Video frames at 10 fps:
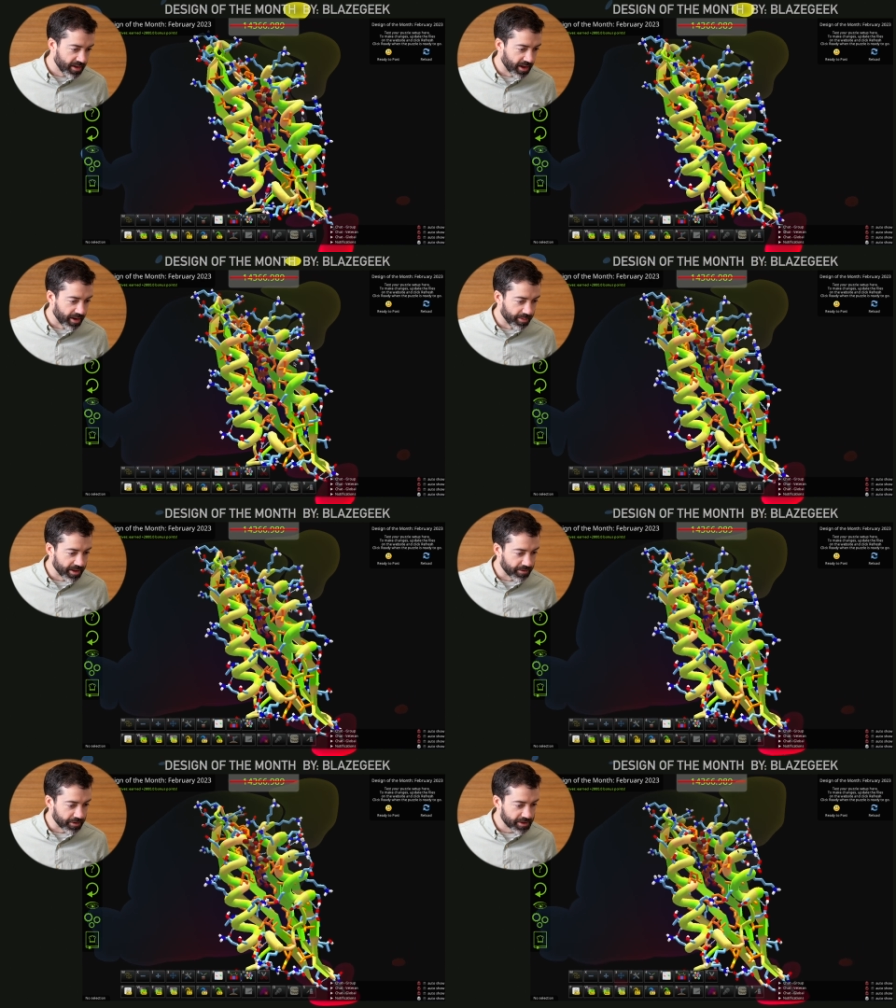Um, and
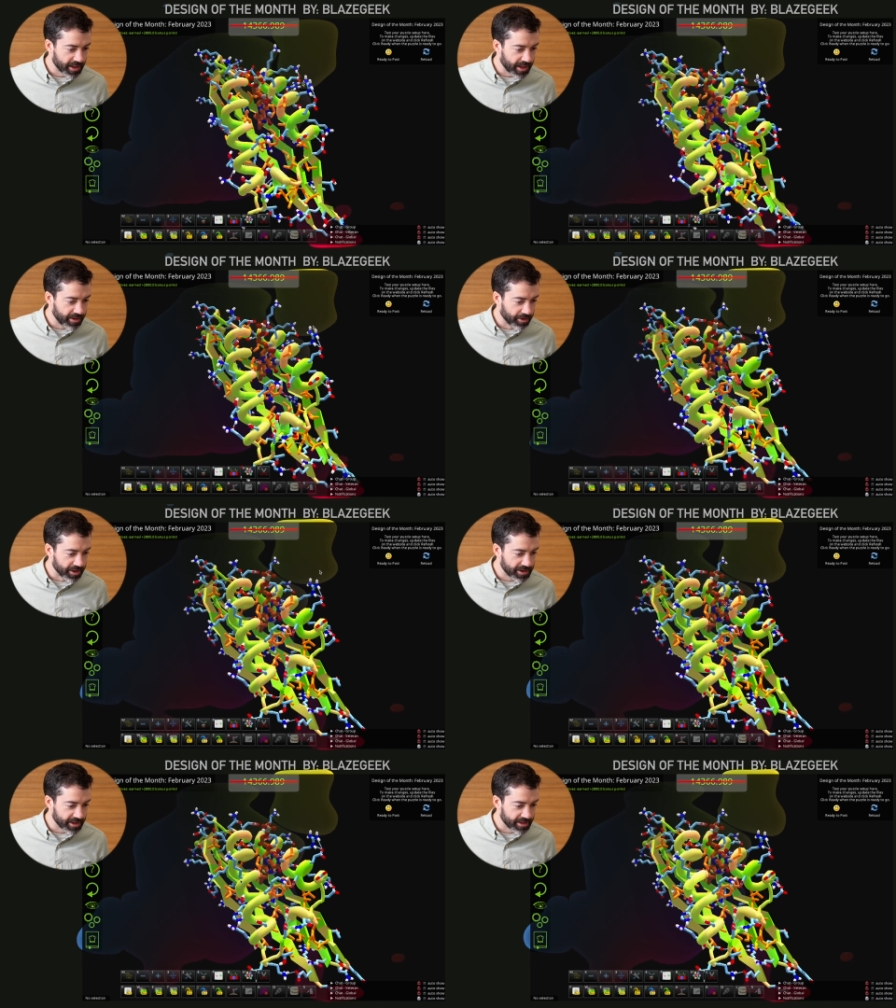the first thing I
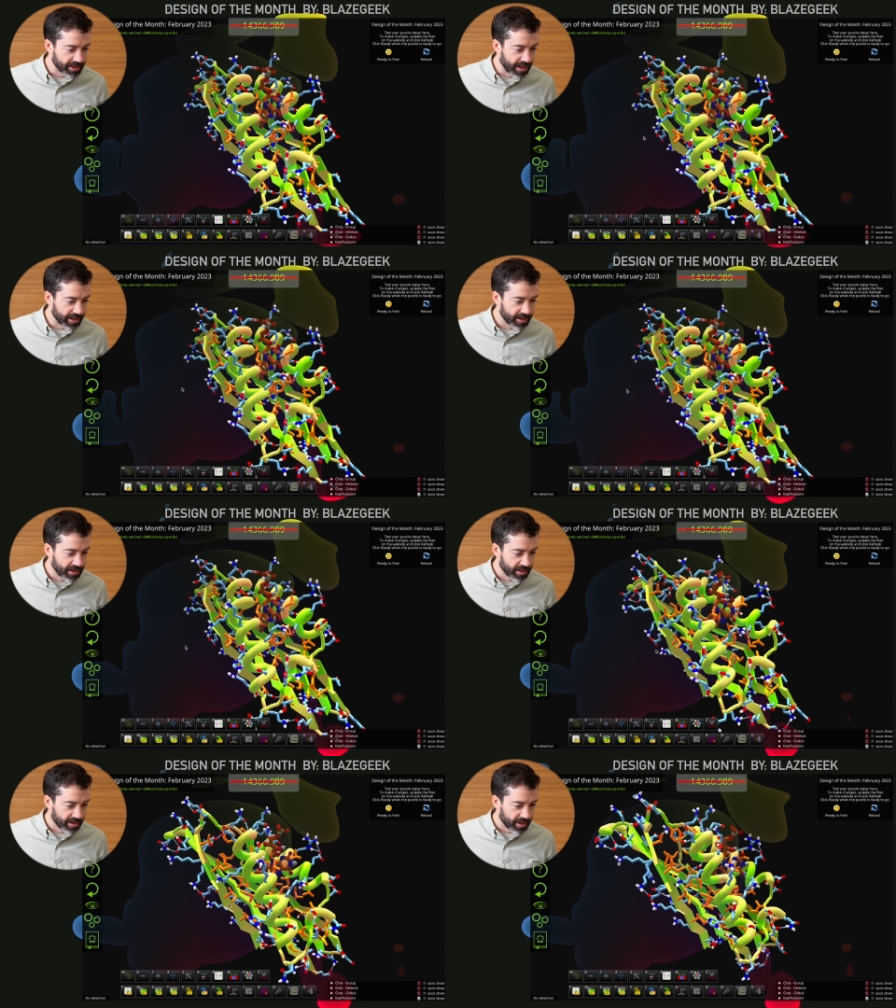notice is that
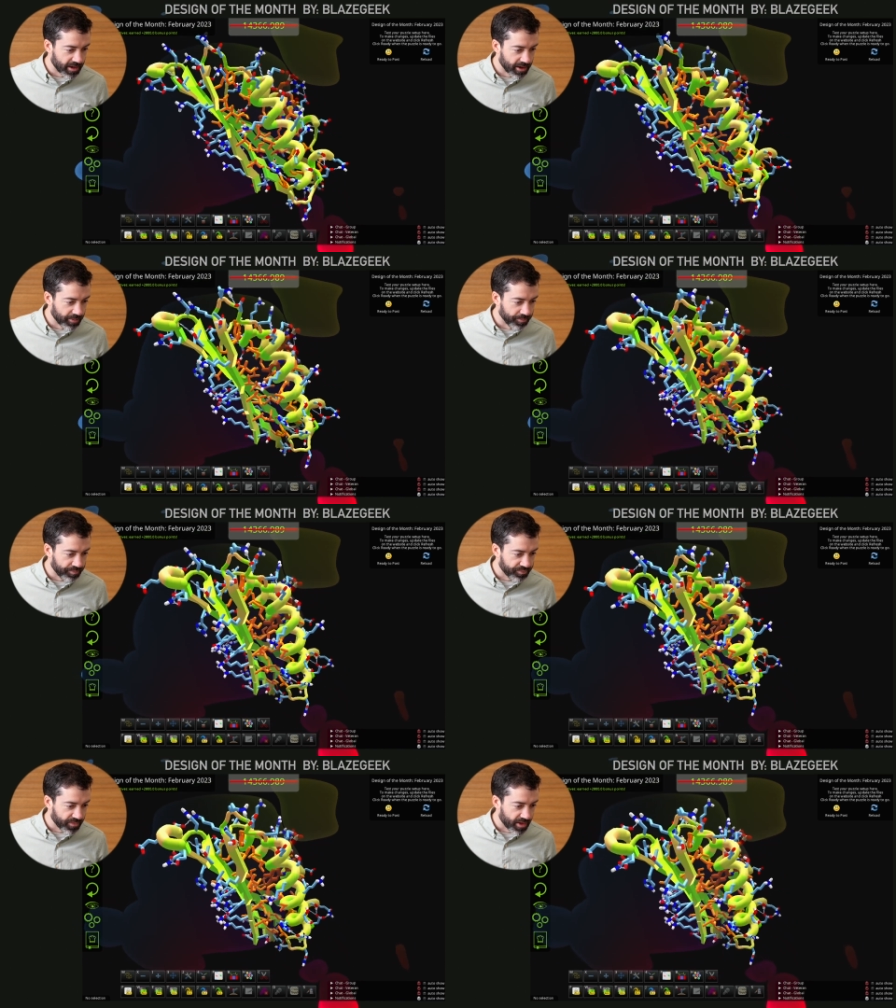um,
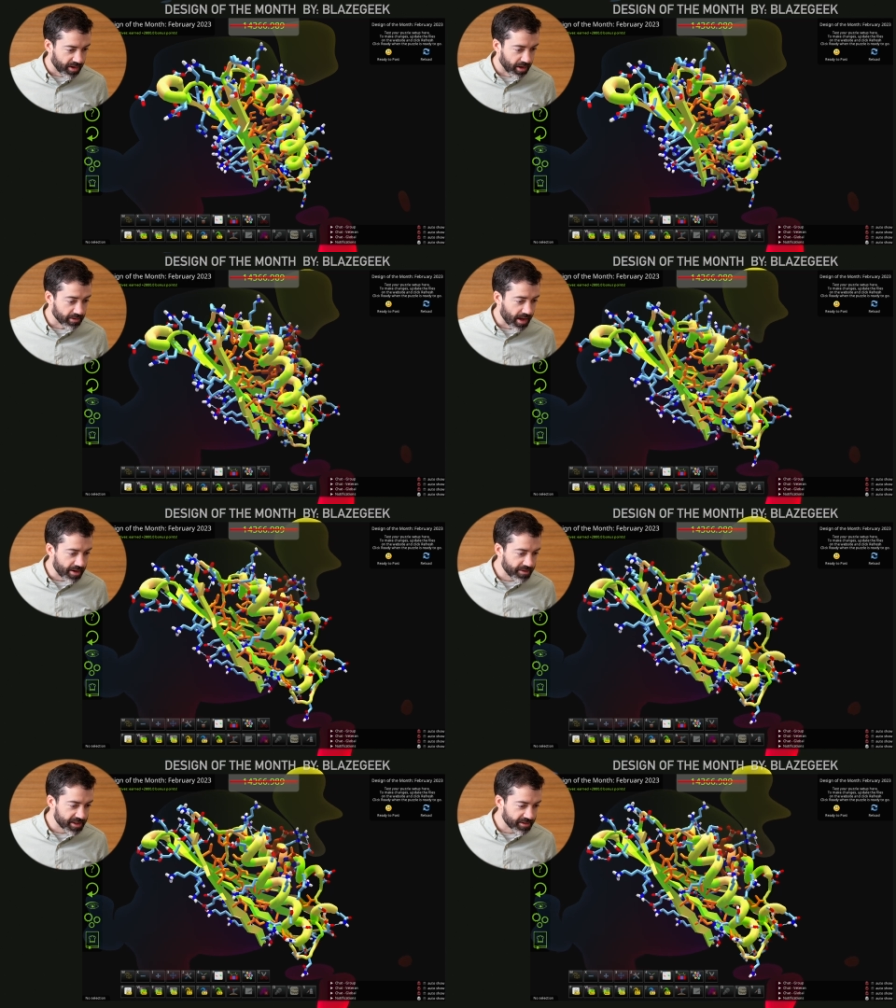a lot
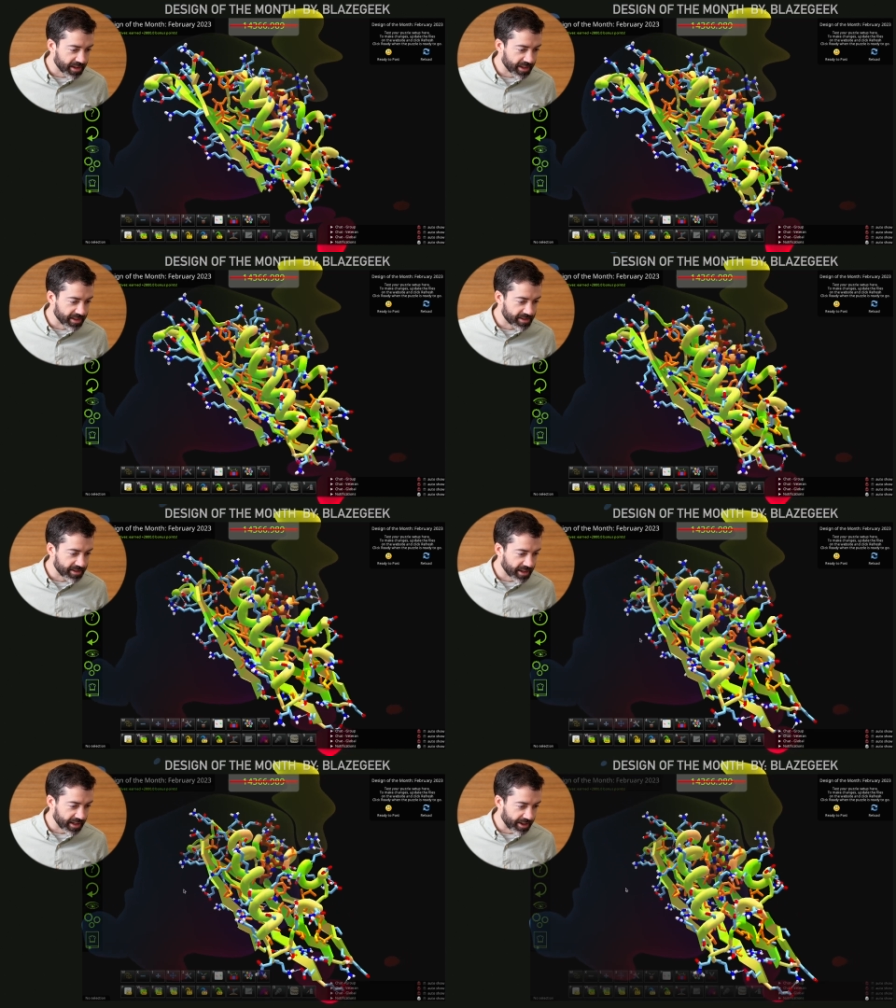of this ligand is
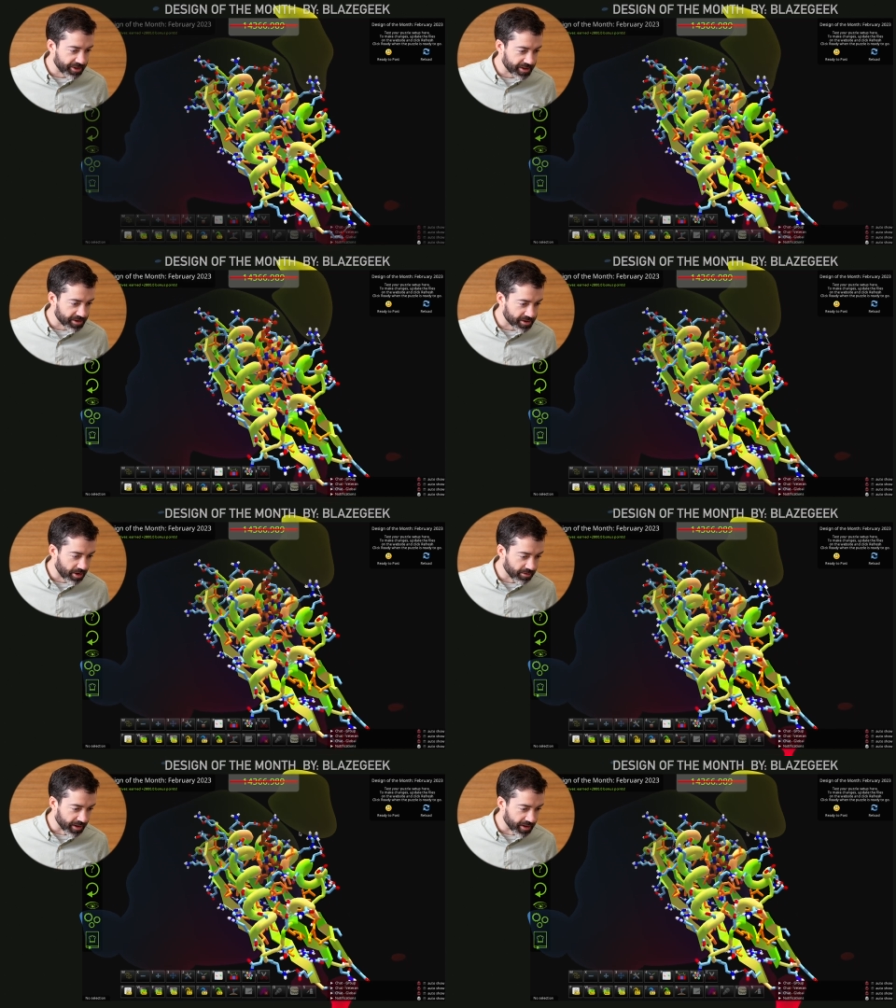sticking out into
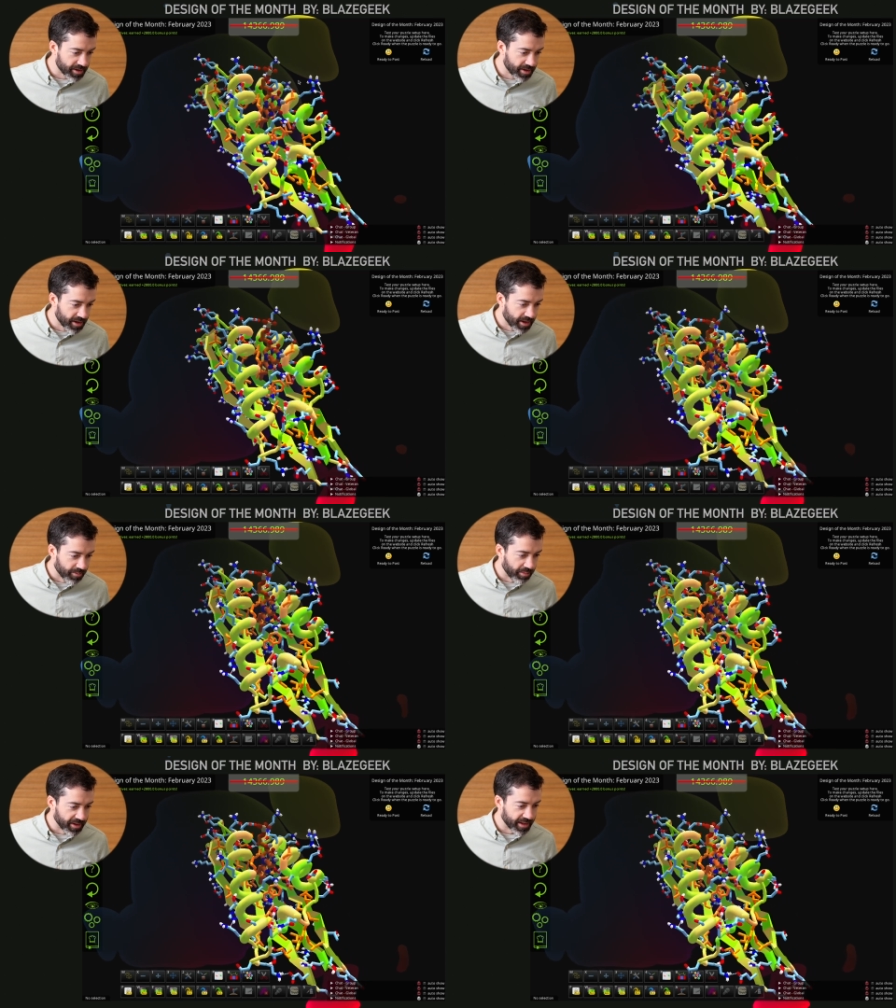solvent,
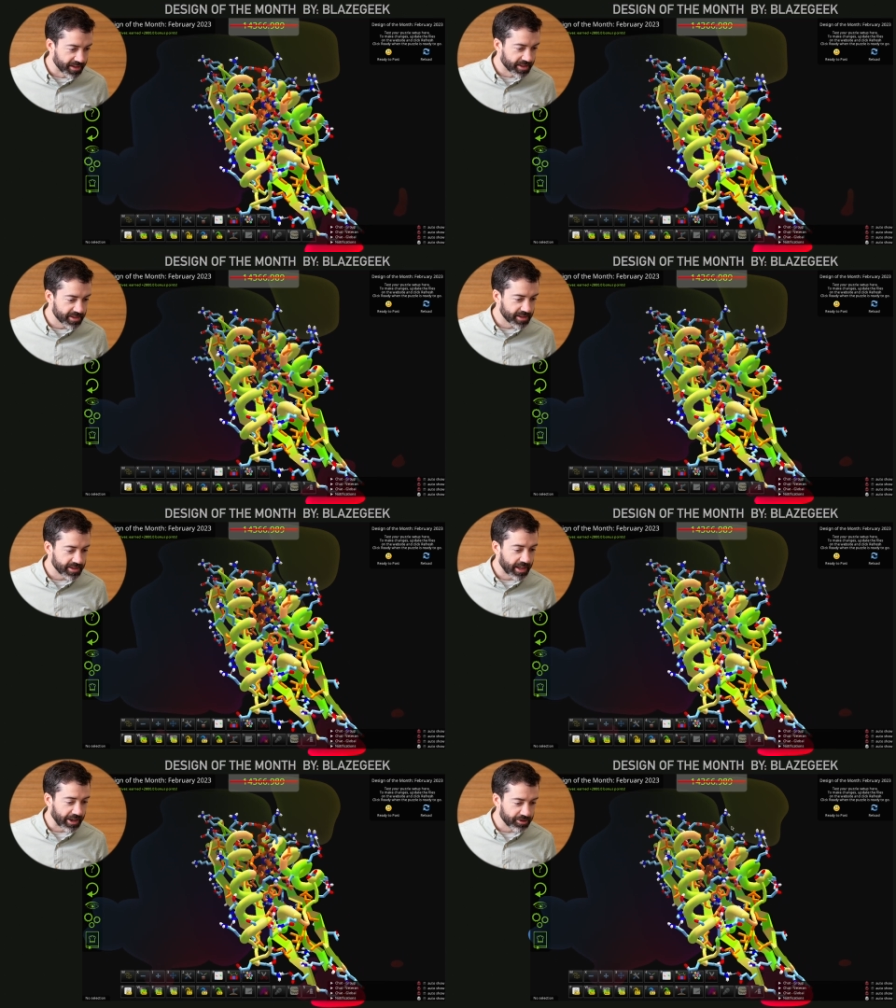but that
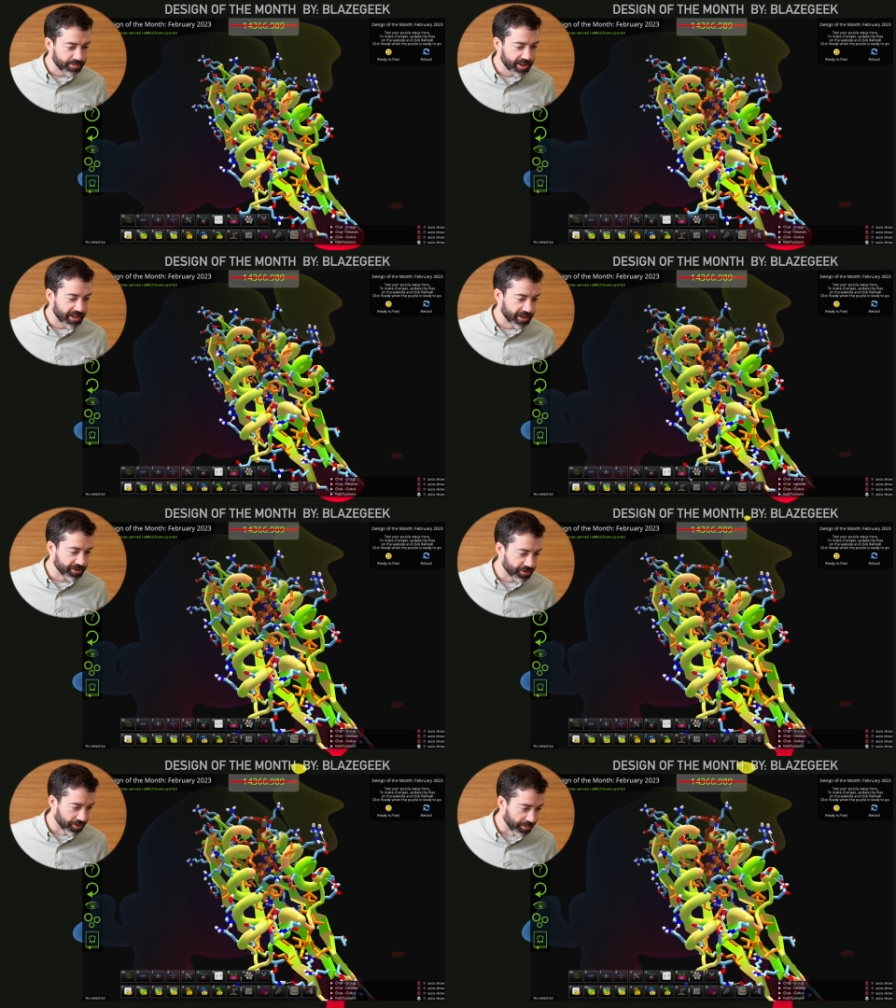doesn't terribly
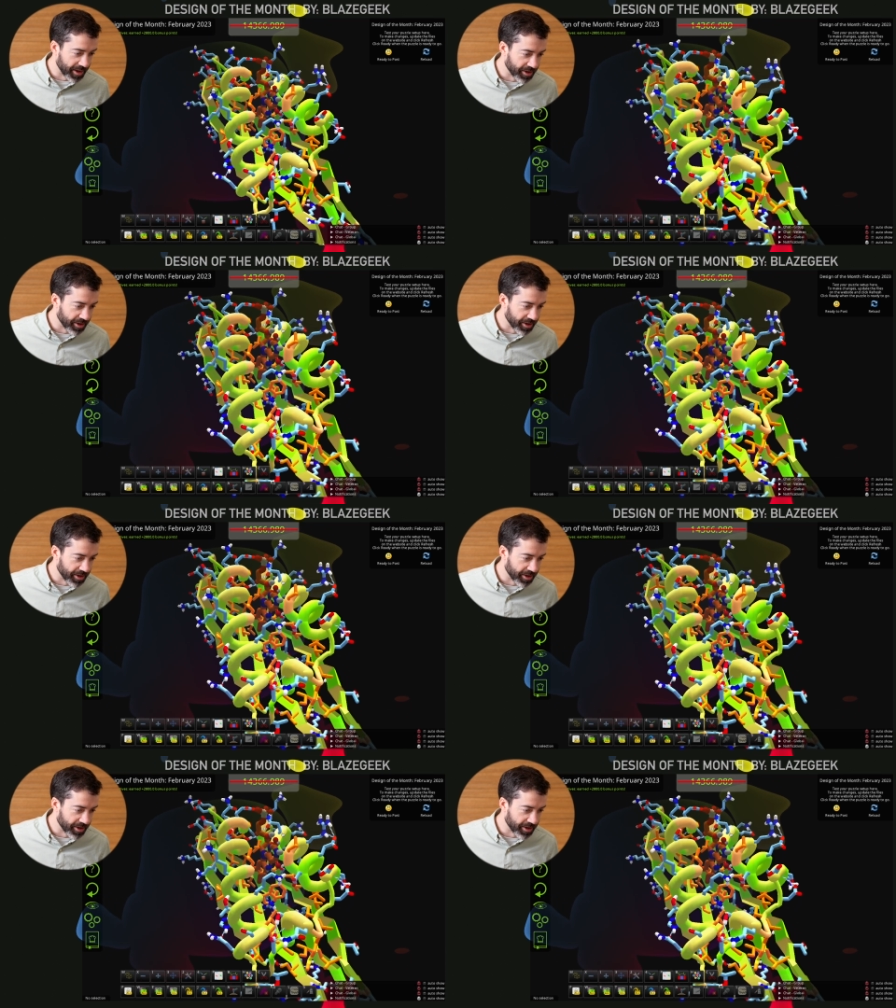concern me